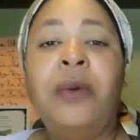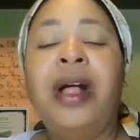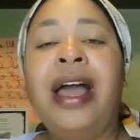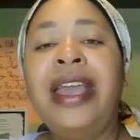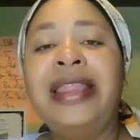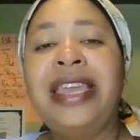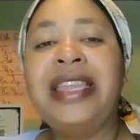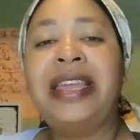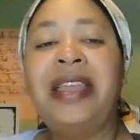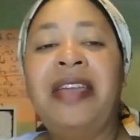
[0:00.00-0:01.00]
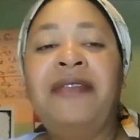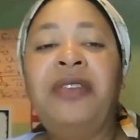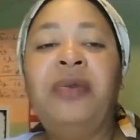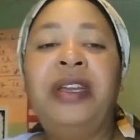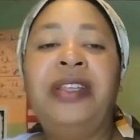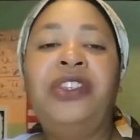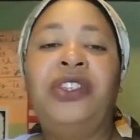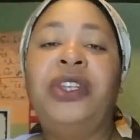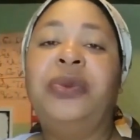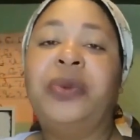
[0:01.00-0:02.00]
Well, I think that everyone
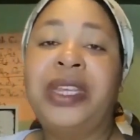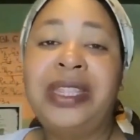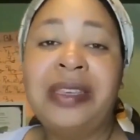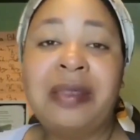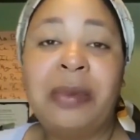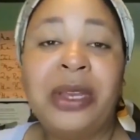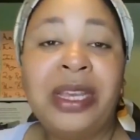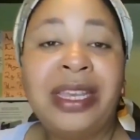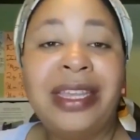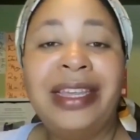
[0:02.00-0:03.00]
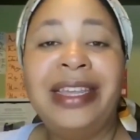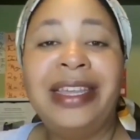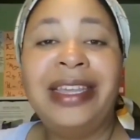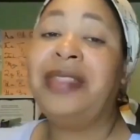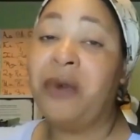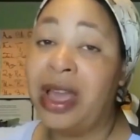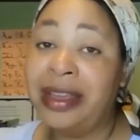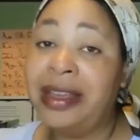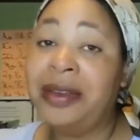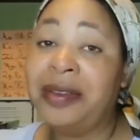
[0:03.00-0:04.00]
should read this book if they want
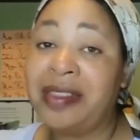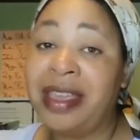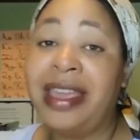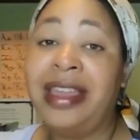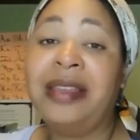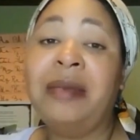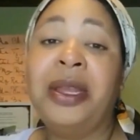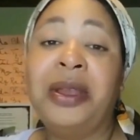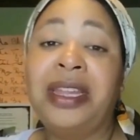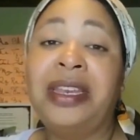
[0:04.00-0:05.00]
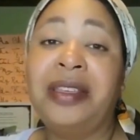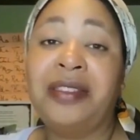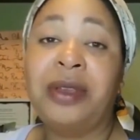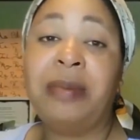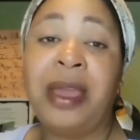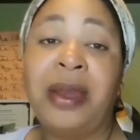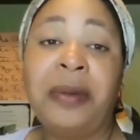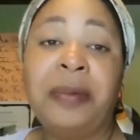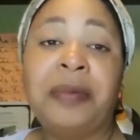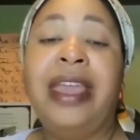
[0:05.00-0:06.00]
to understand American history
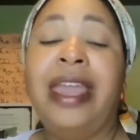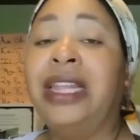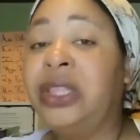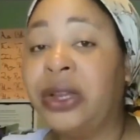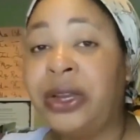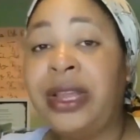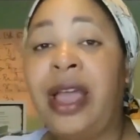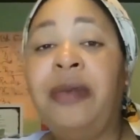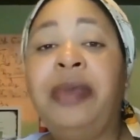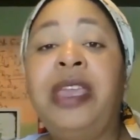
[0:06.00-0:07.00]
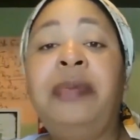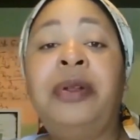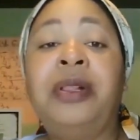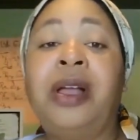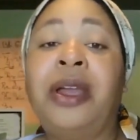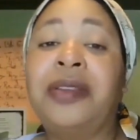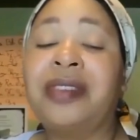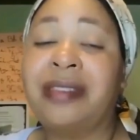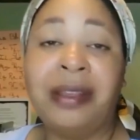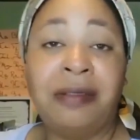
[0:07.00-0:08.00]
better and learn how people are
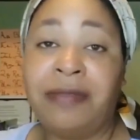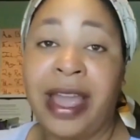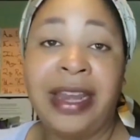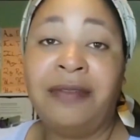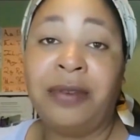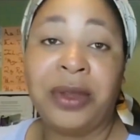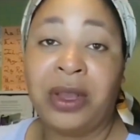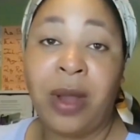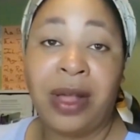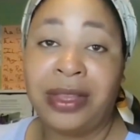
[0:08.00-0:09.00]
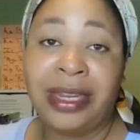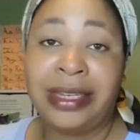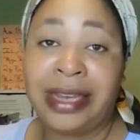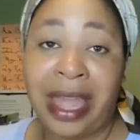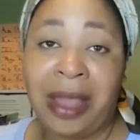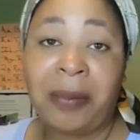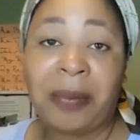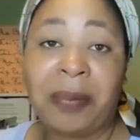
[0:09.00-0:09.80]
still fighting for equality today.